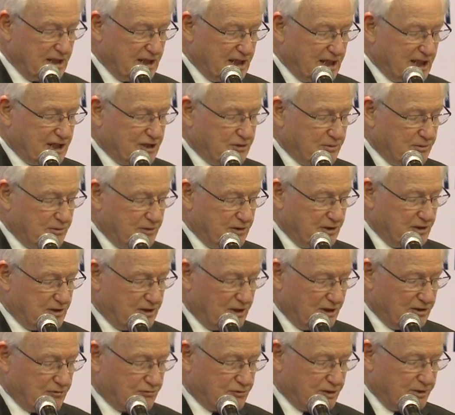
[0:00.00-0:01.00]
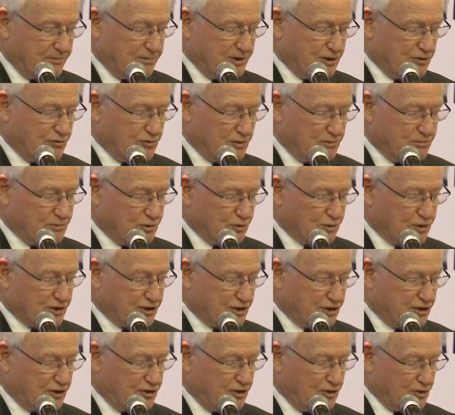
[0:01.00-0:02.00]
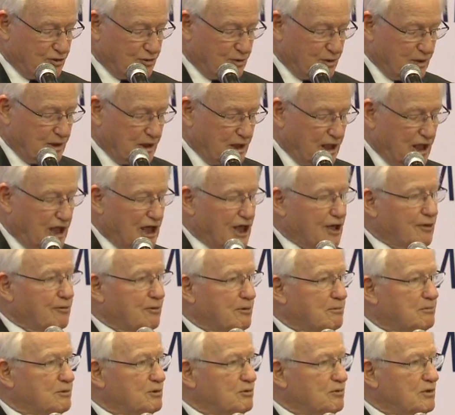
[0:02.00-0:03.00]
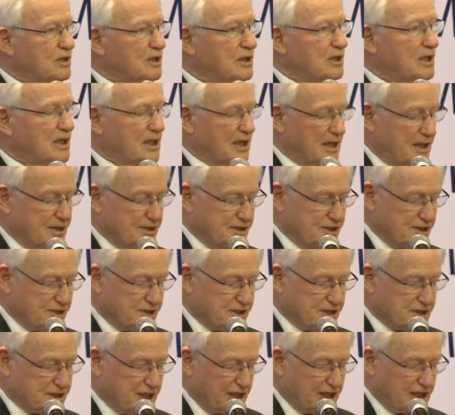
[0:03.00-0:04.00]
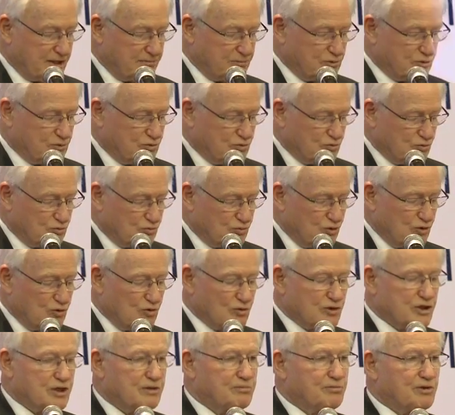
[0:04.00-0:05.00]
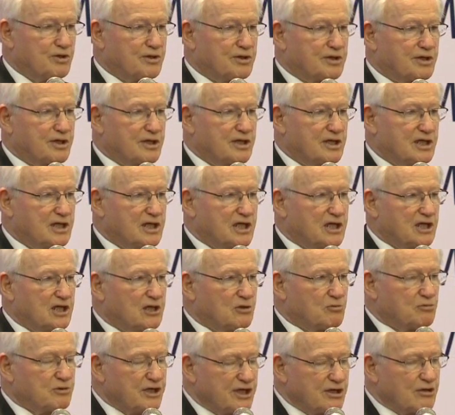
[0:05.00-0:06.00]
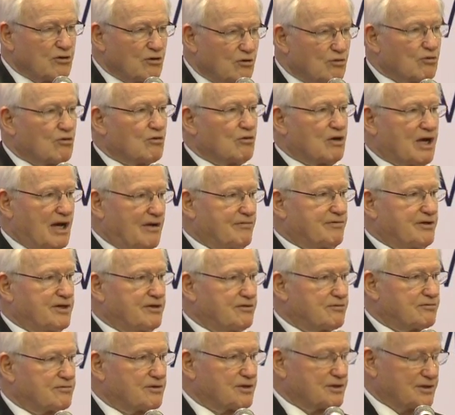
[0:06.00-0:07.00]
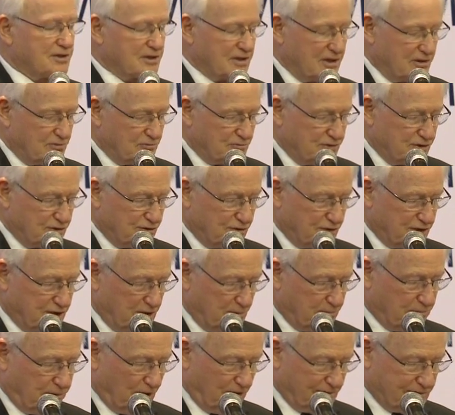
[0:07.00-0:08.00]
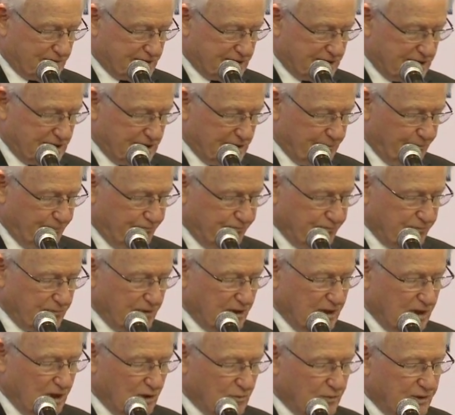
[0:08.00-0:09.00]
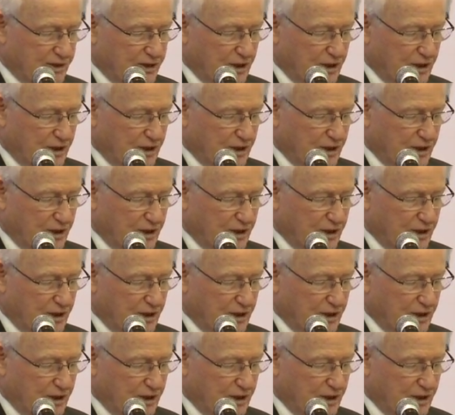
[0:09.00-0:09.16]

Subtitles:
and to contribute to a more secure, equitable, and sustainable world community. We all have an interest in reducing poverty. We